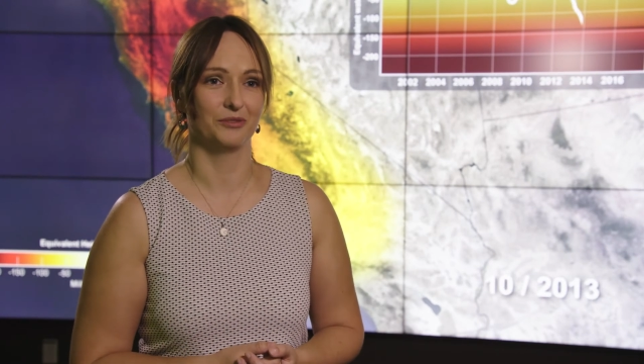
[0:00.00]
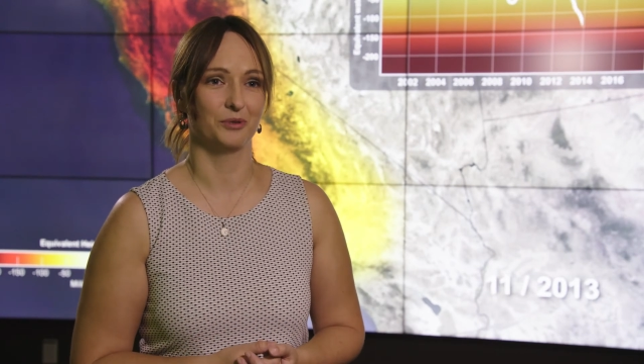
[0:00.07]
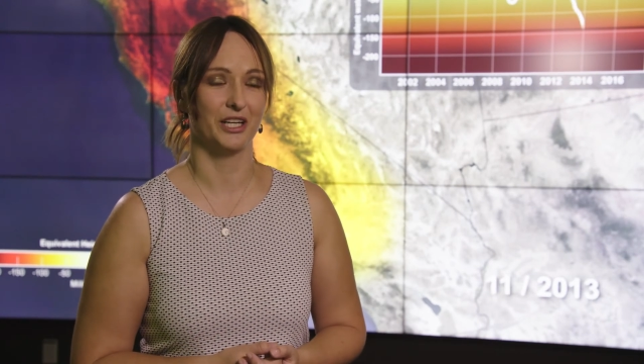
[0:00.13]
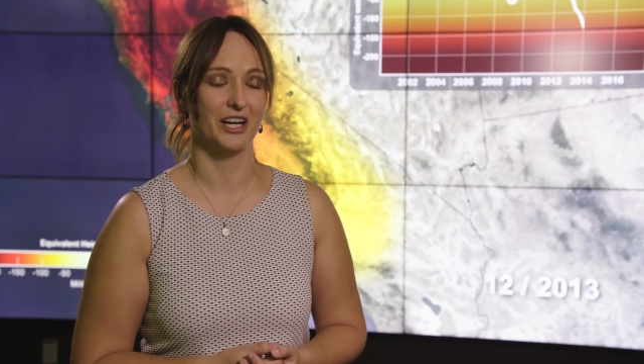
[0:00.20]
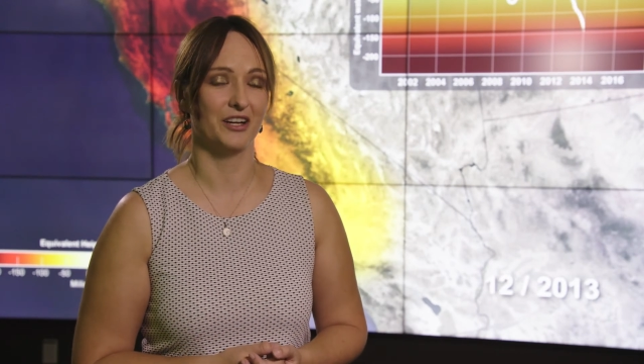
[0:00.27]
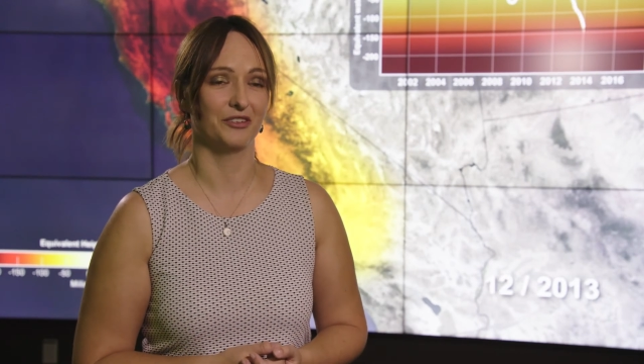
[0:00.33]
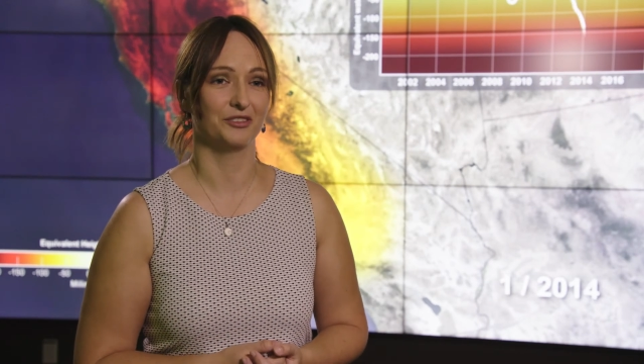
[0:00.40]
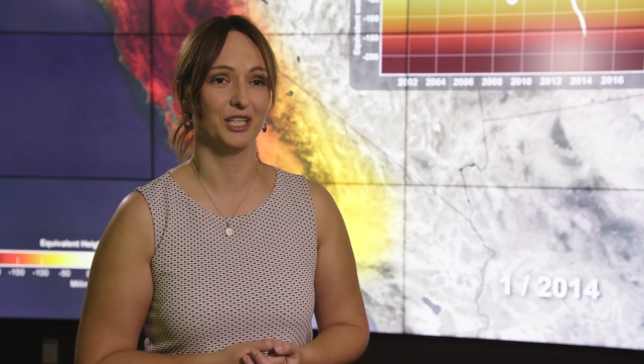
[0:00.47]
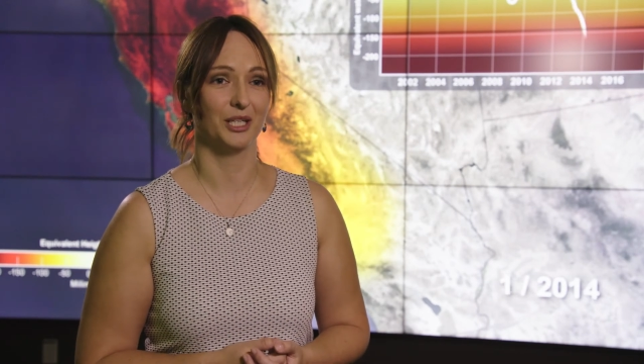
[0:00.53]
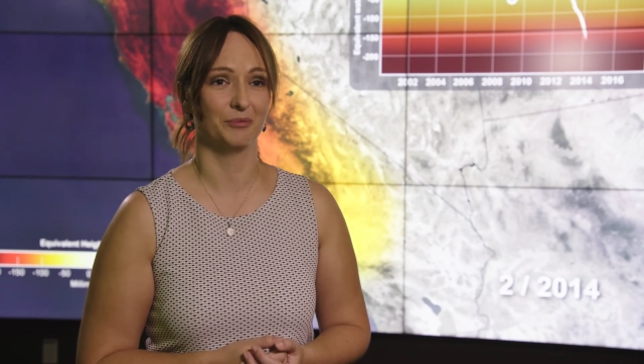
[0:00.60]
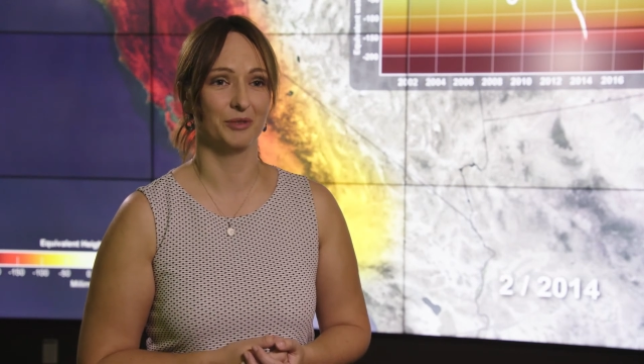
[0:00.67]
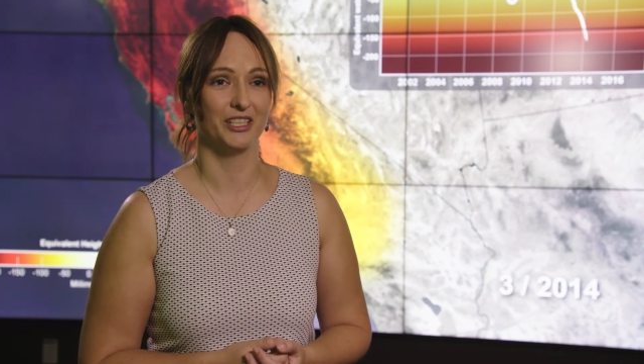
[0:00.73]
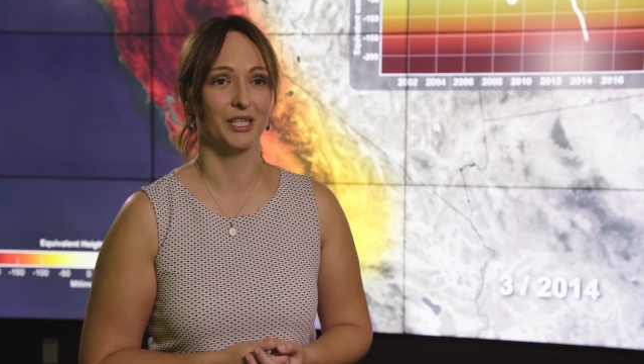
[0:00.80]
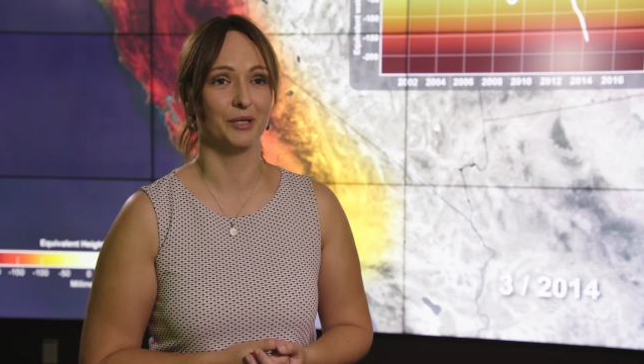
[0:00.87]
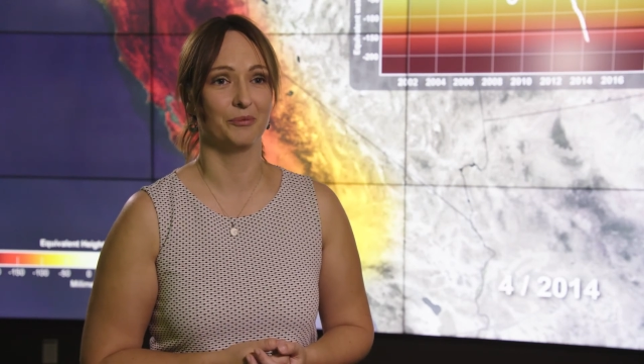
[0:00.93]
we have
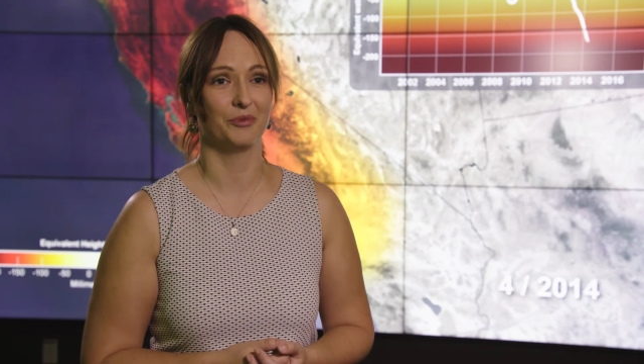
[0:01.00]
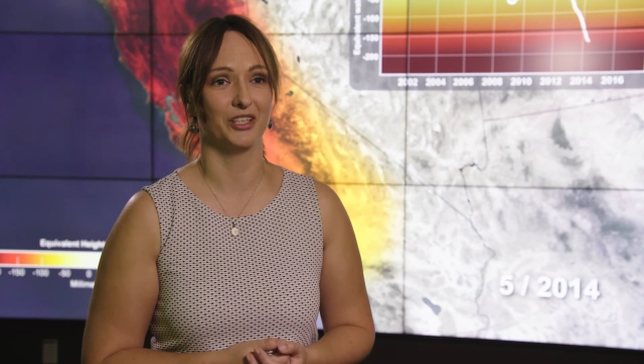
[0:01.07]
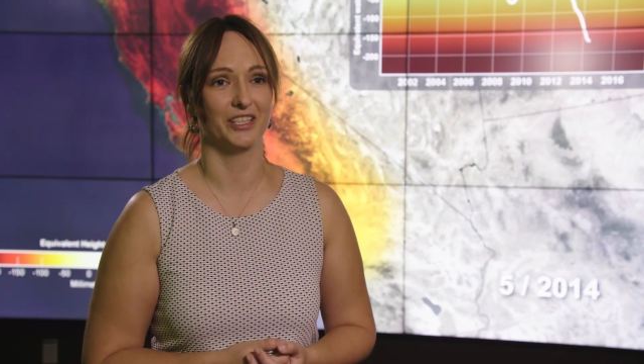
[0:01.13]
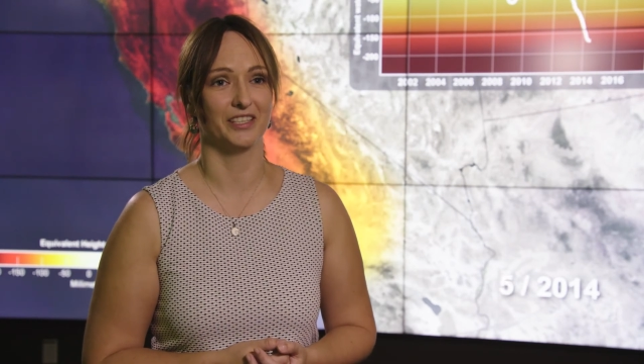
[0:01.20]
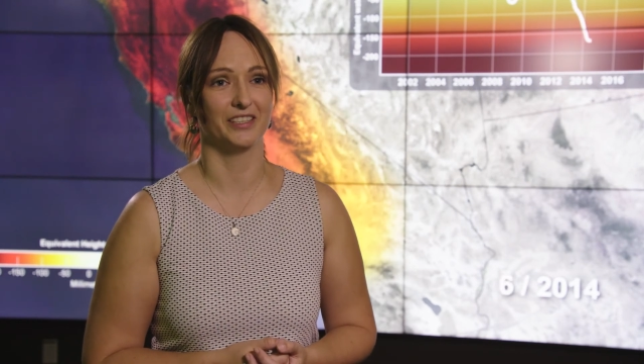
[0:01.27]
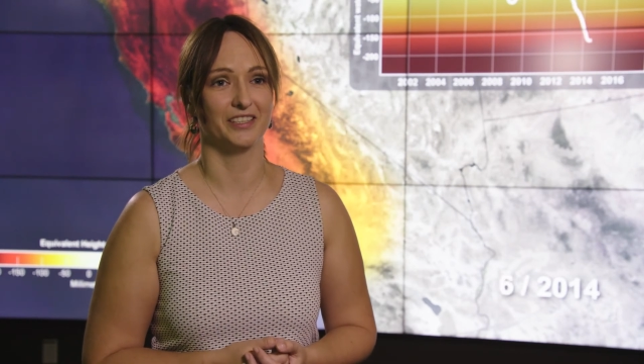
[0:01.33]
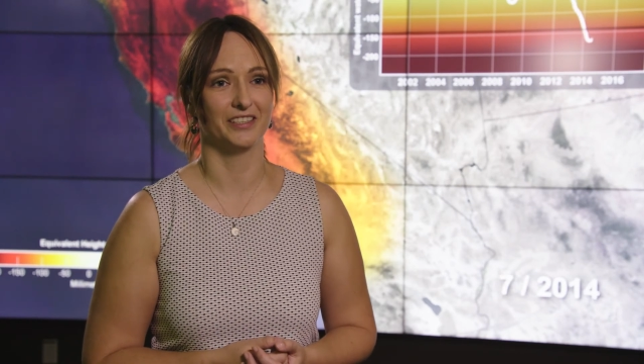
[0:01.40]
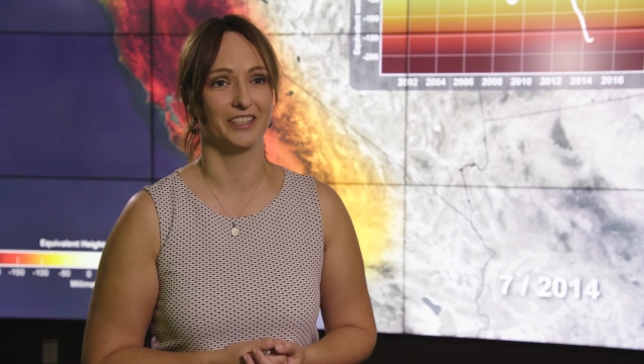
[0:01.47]
coming up that,